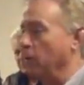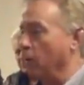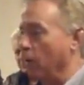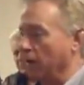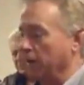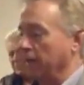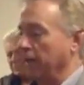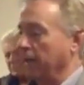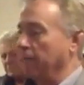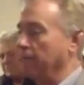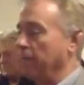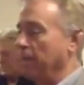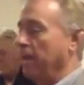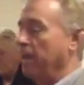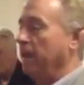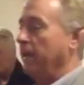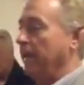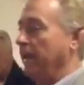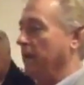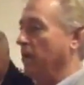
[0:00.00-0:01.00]
to working
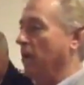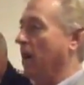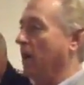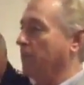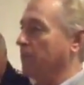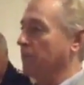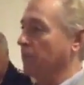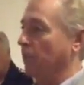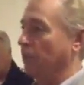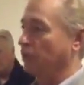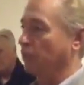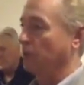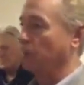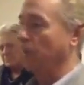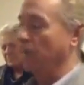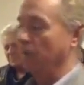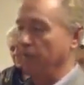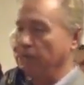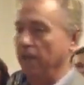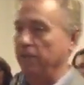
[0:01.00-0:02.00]
in opposition.
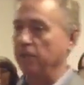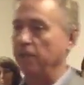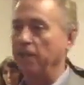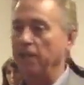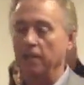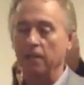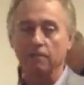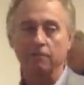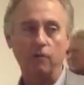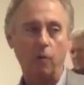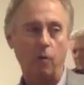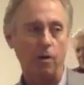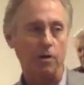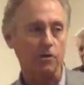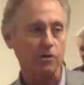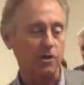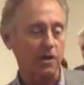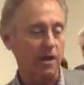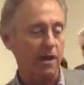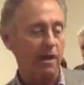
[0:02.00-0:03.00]
We have yet to hear, of
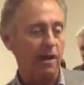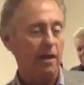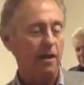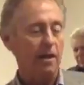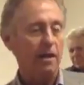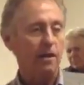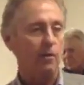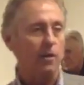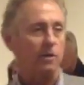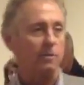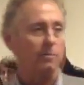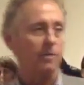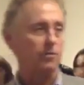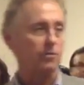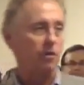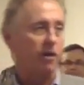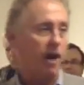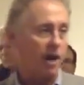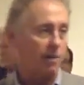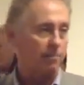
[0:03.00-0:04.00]
course, what
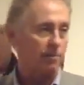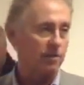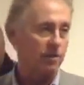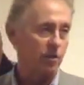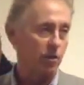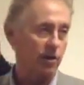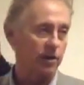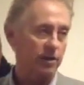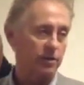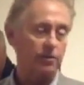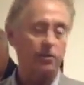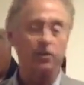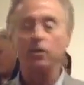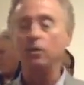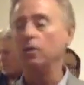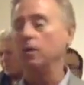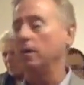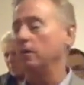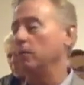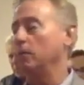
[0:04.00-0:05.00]
Mr. Harper is going to
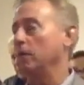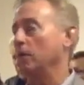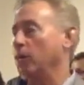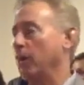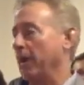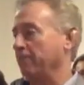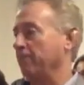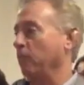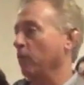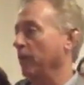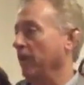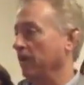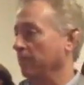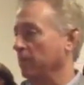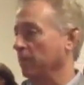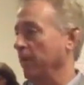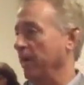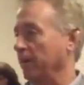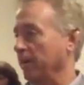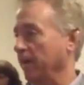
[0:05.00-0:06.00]
do. We'll wait for him
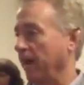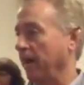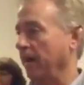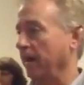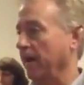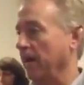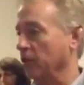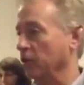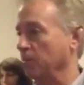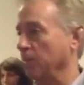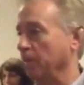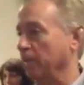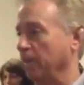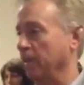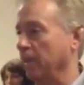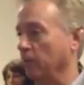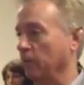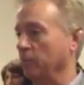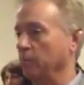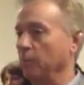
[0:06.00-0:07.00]
to make that announcement,
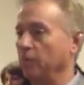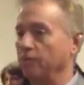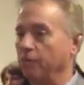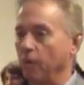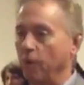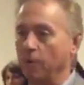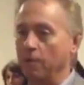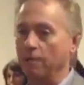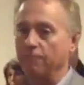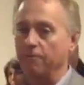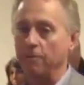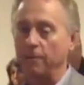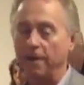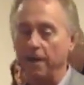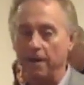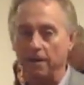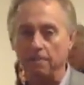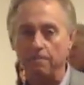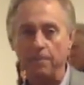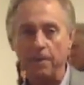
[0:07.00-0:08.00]
and then we'll move forward from
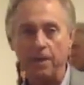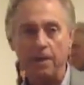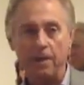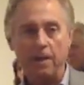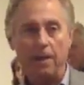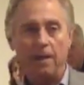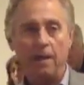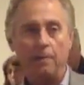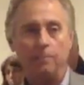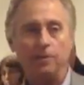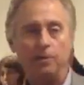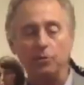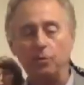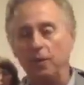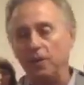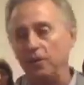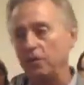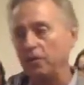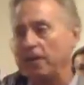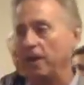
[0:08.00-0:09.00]
here. But
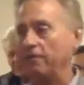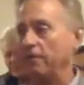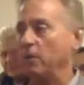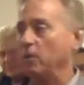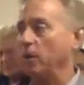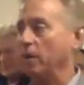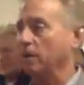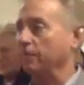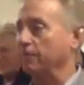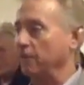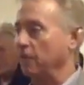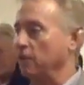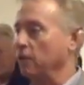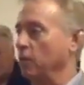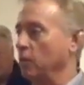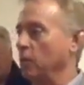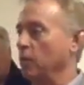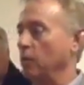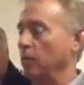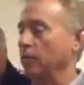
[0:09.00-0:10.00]
to each and every one of you
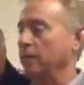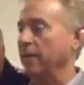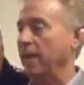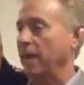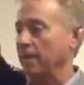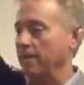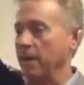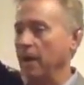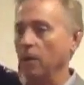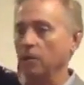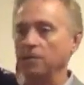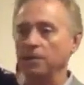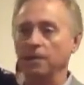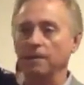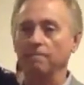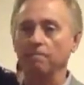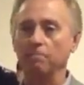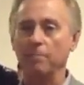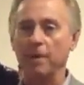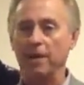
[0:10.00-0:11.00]
who came out,
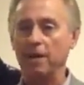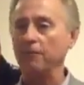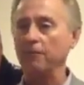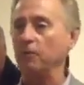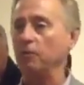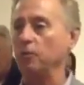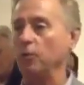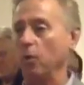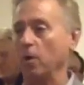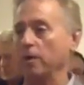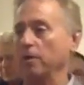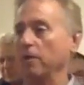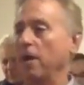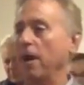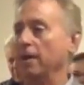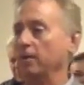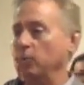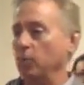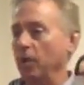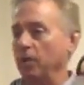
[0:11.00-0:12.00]
and many of you
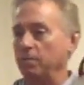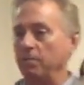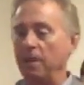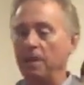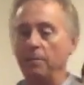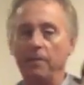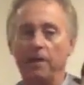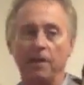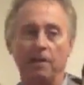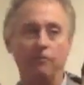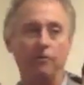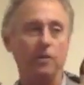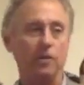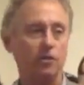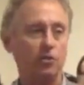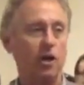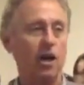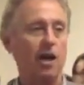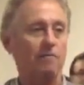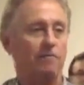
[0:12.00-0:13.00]
door-knocked with me, many of you
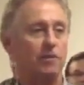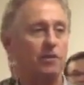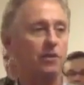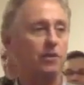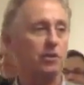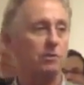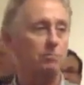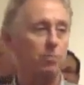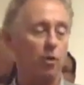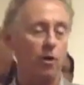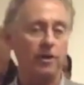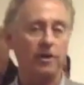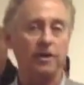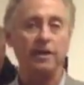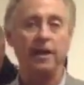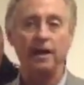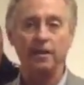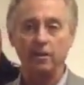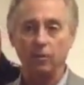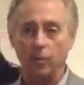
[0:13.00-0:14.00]
just offered your support
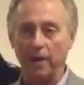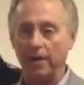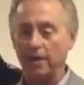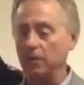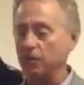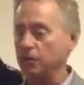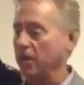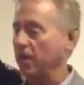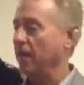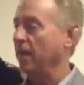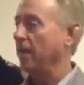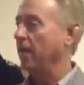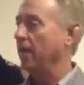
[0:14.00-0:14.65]
in other ways,